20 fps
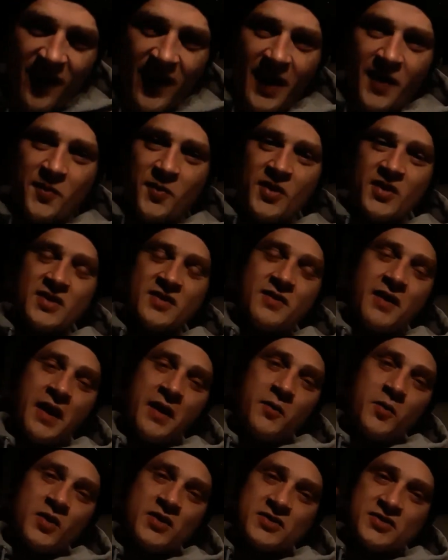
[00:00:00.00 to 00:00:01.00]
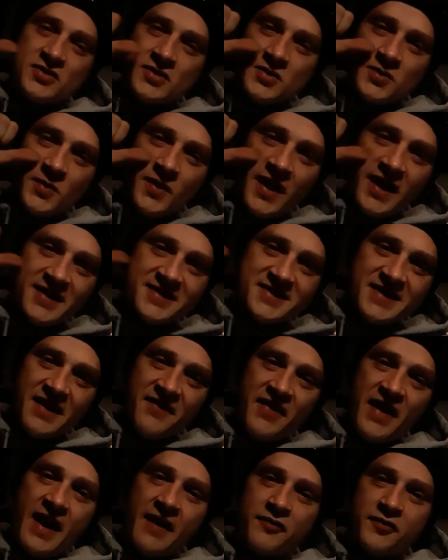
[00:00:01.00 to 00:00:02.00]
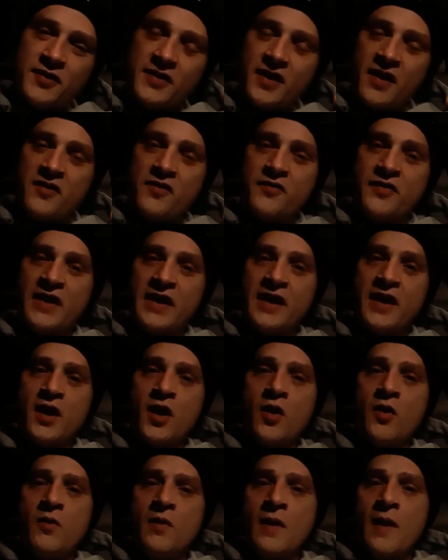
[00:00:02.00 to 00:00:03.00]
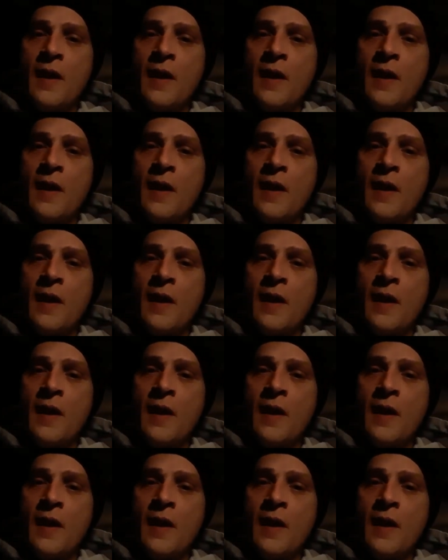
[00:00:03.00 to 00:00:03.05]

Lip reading: I want to save that for another video.